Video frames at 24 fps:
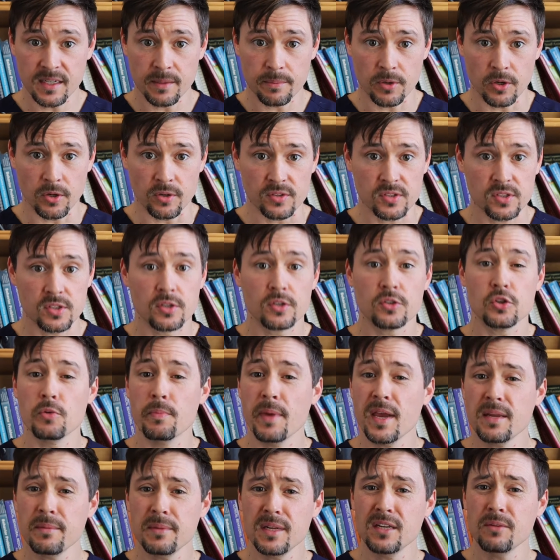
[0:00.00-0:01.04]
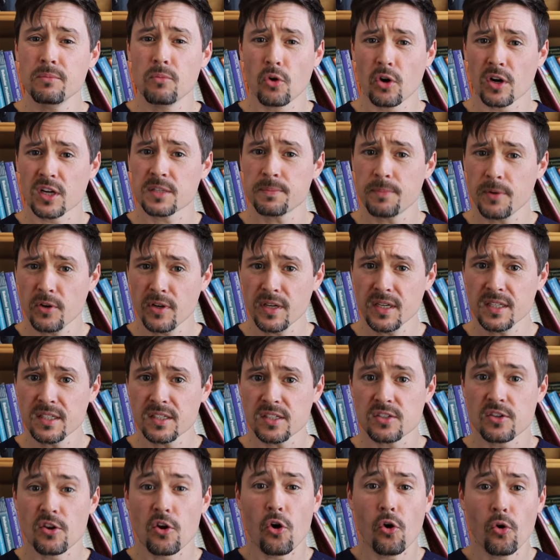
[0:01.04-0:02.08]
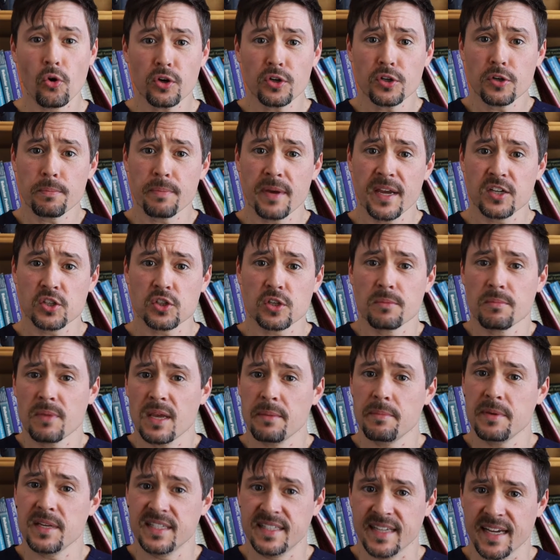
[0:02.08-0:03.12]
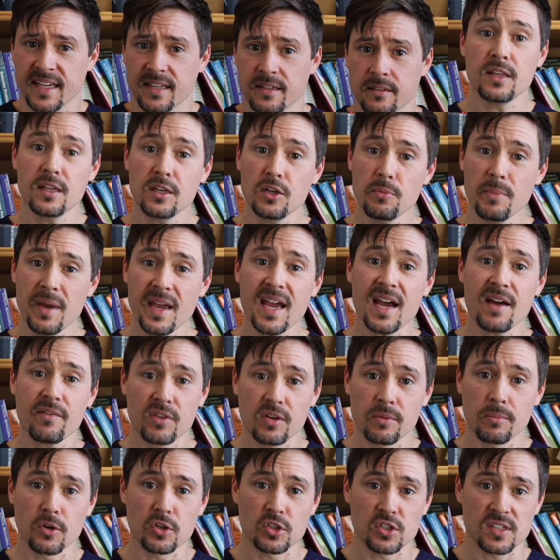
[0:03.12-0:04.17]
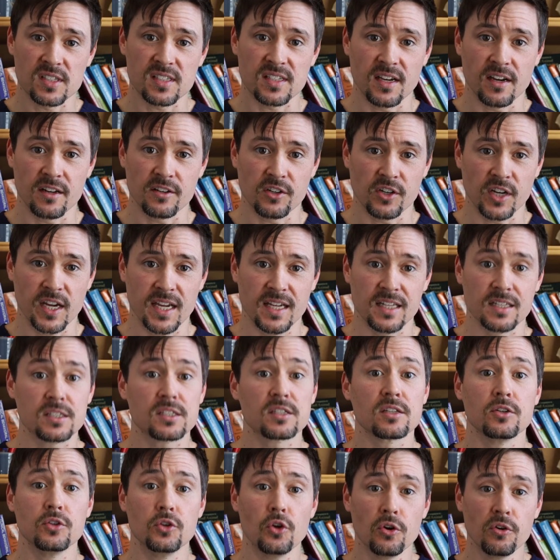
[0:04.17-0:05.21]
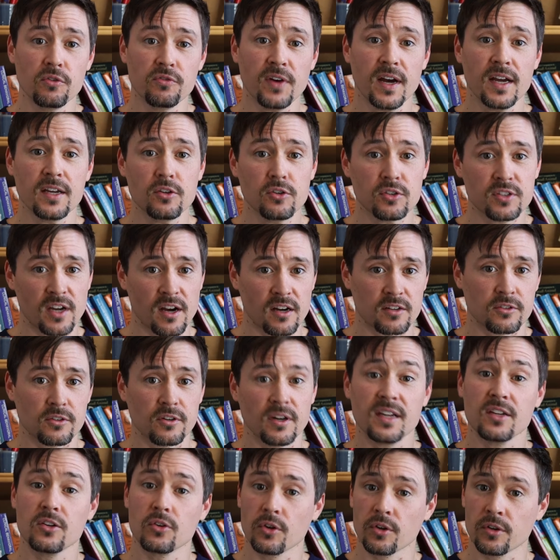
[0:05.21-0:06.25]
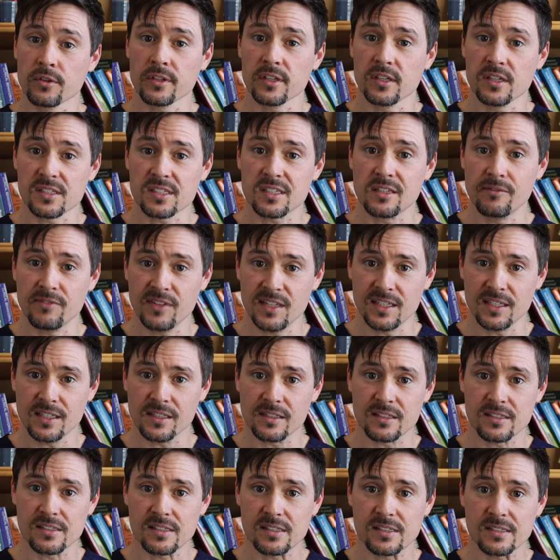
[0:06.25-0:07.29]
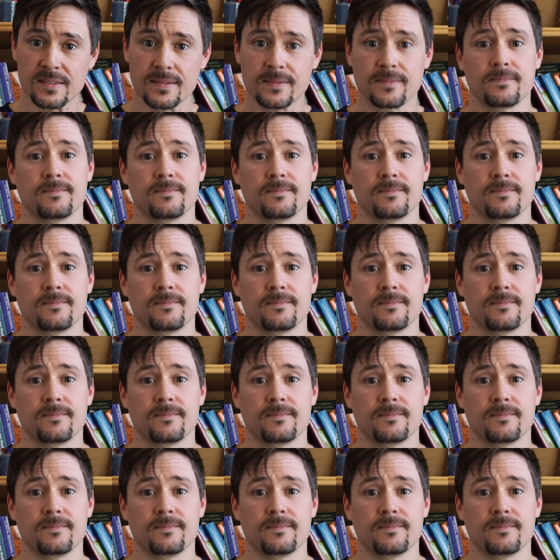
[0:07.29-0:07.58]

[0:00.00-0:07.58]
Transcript: a pulse, you may need more experience or your patient may be dead. Then you may have an emergency on your hands. Notify your doctor at your earliest convenience.